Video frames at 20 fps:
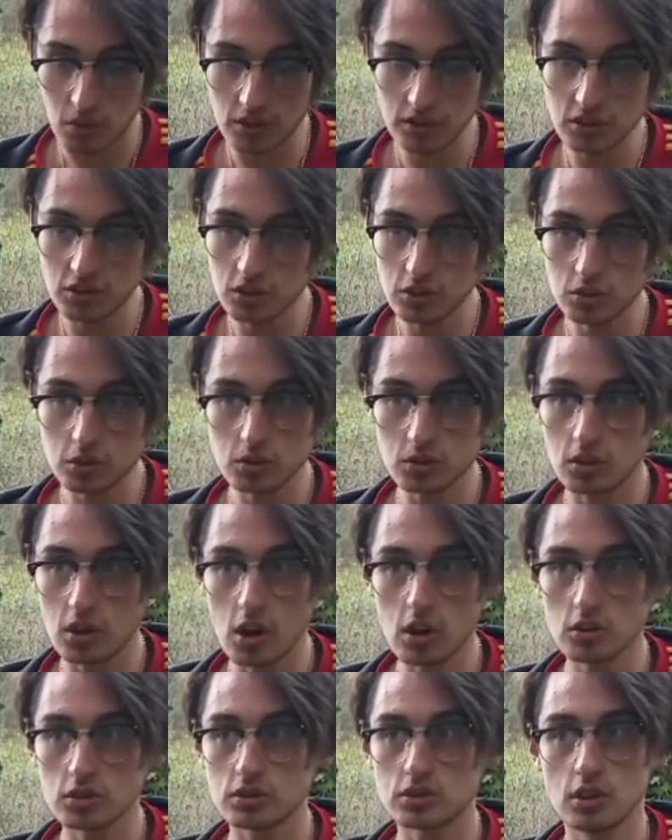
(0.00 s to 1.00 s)
you
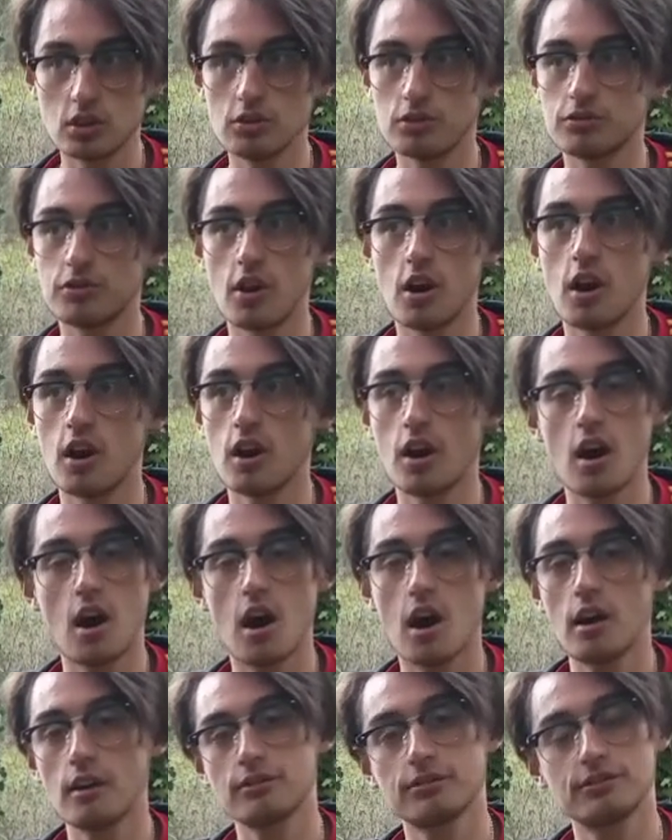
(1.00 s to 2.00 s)
go so far
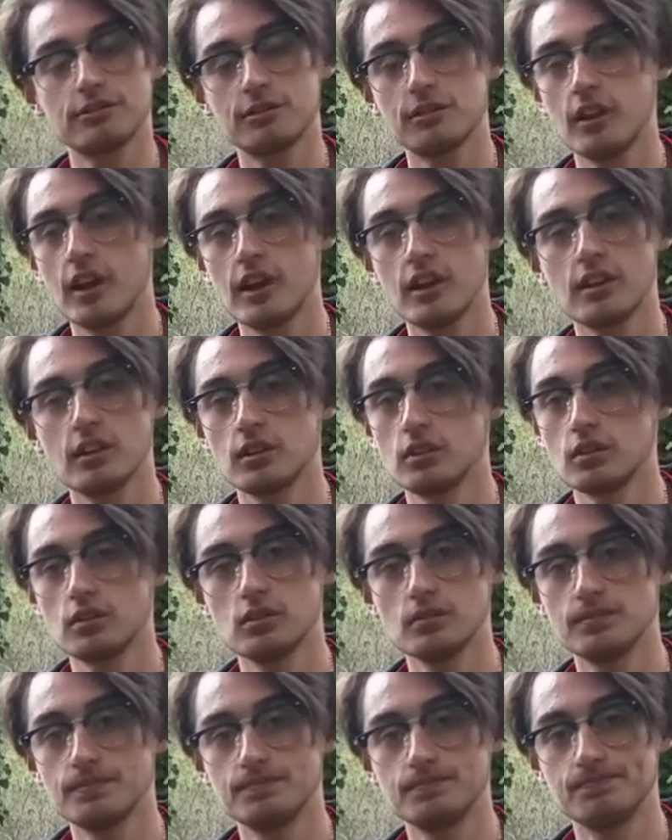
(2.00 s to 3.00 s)
off and
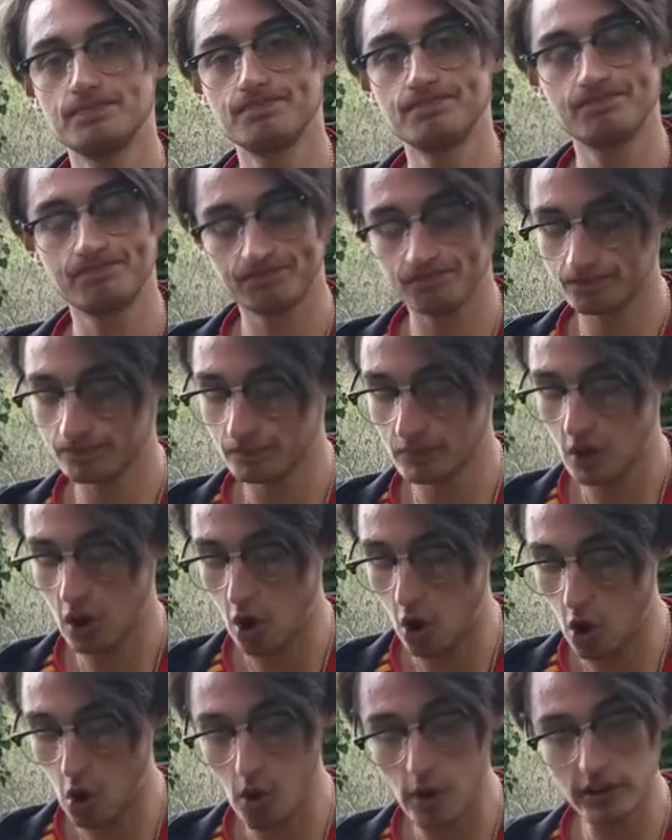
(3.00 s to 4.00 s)

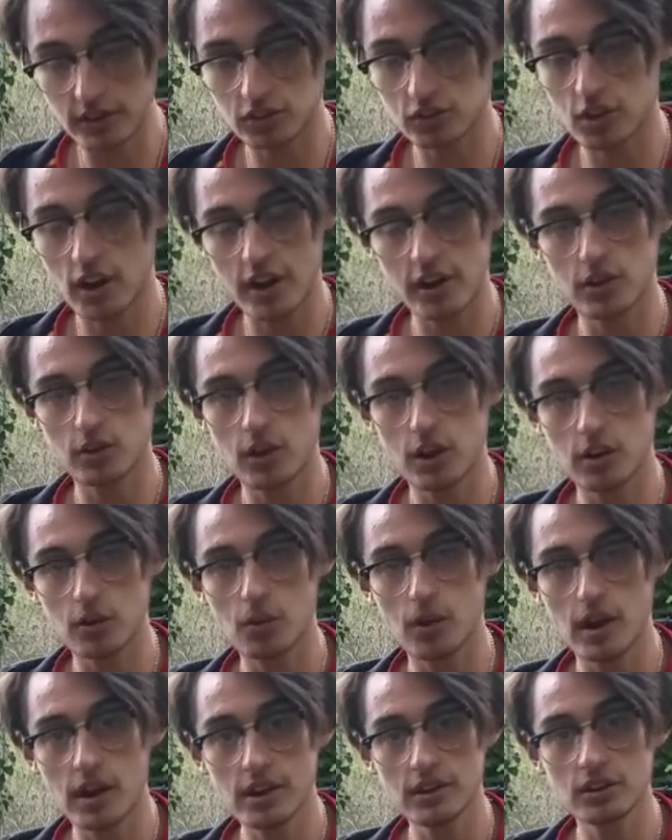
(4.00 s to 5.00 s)
always try to run
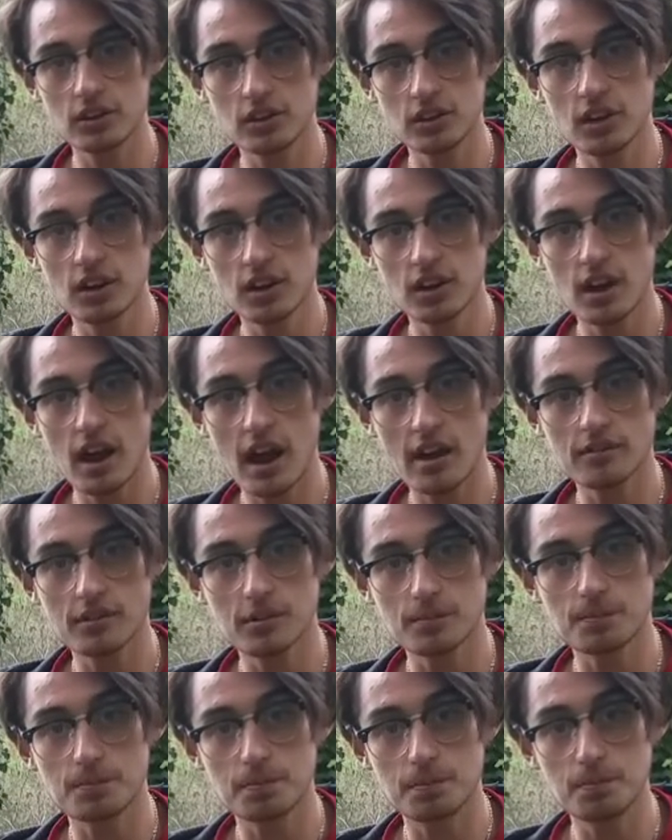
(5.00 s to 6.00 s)
away, you're gonna have a
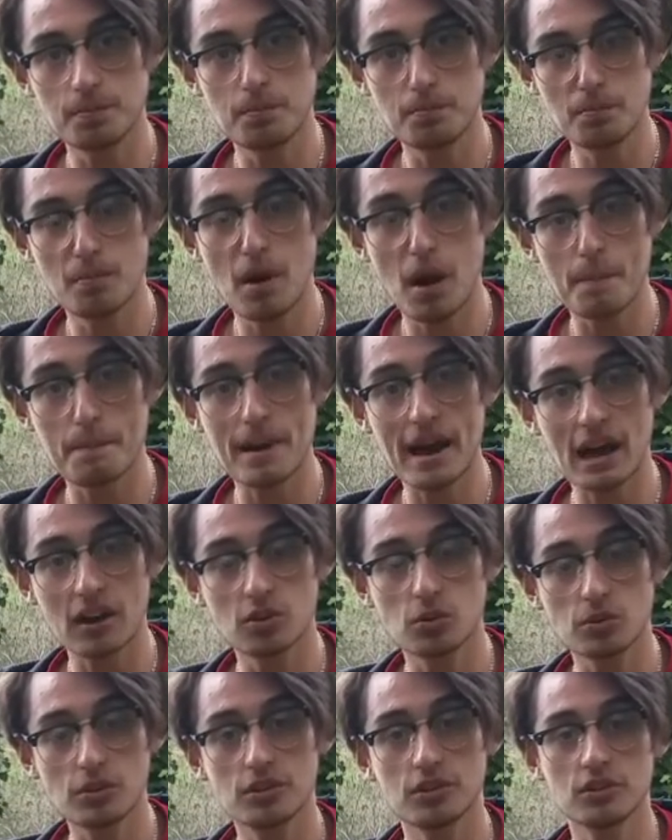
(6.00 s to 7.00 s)
battle
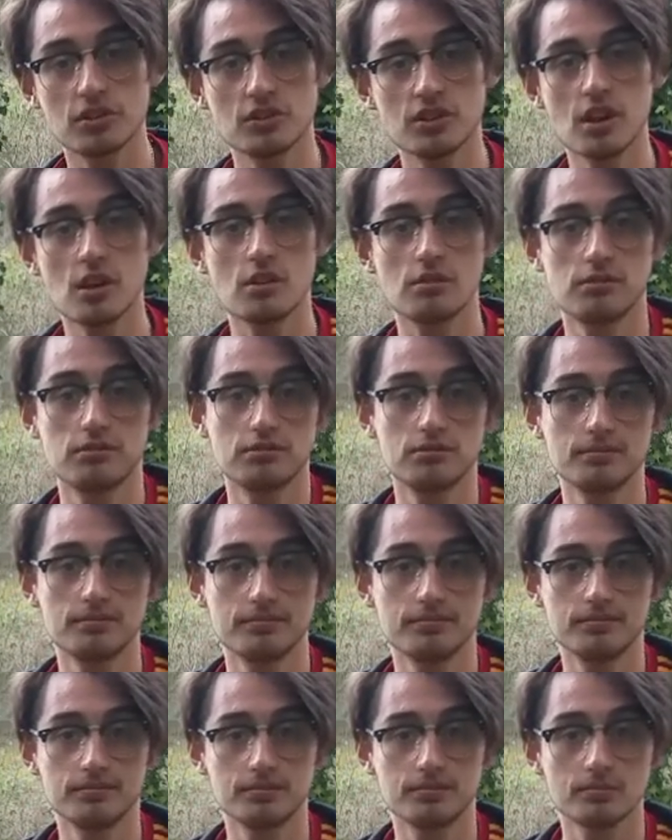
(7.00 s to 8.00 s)
with yourself.
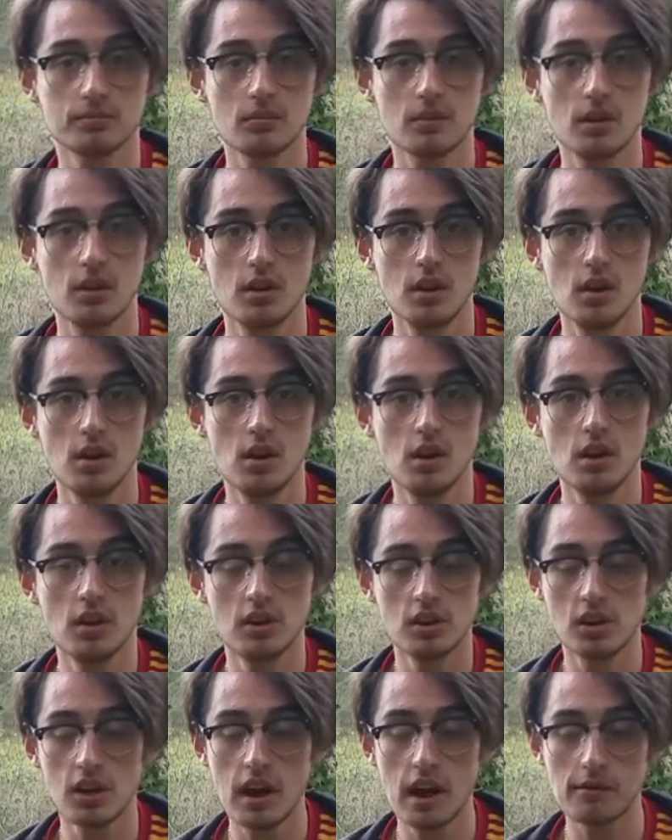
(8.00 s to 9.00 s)
You're
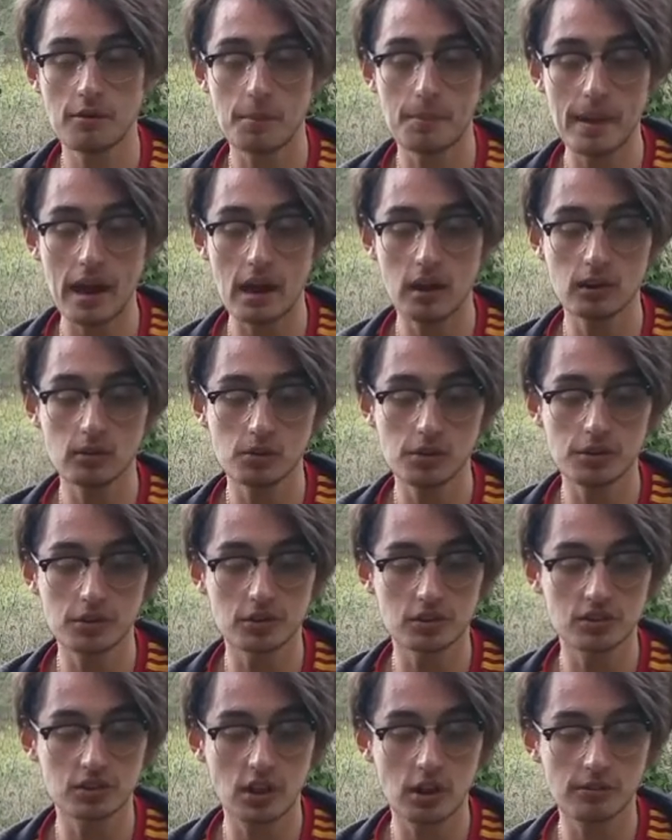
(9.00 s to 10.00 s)
gonna have a battle with
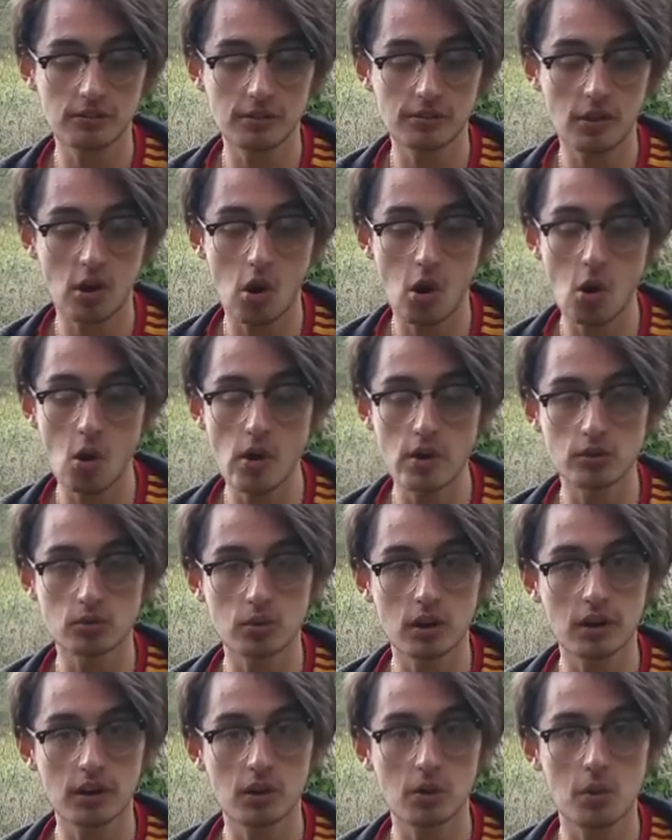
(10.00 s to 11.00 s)
yourself of always
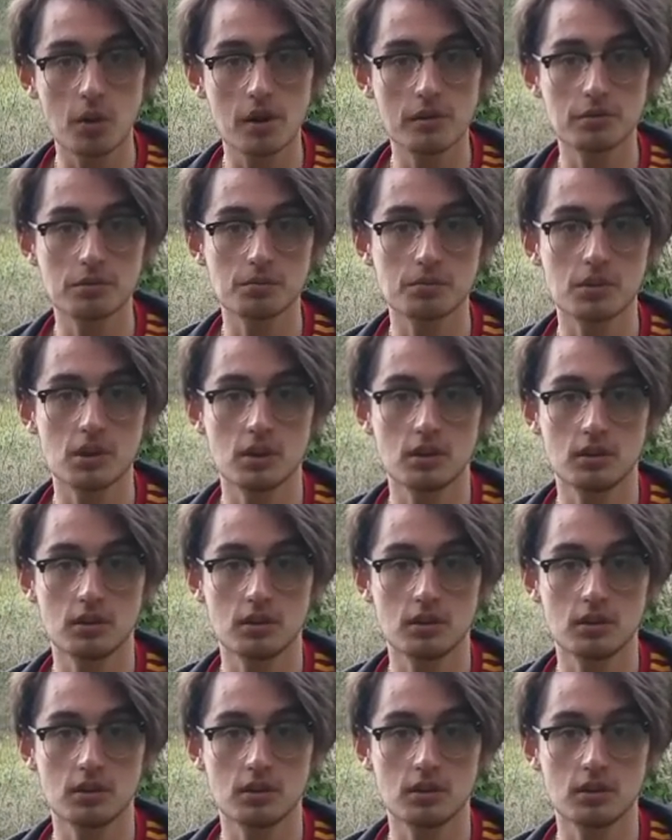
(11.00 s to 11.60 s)
running away from things.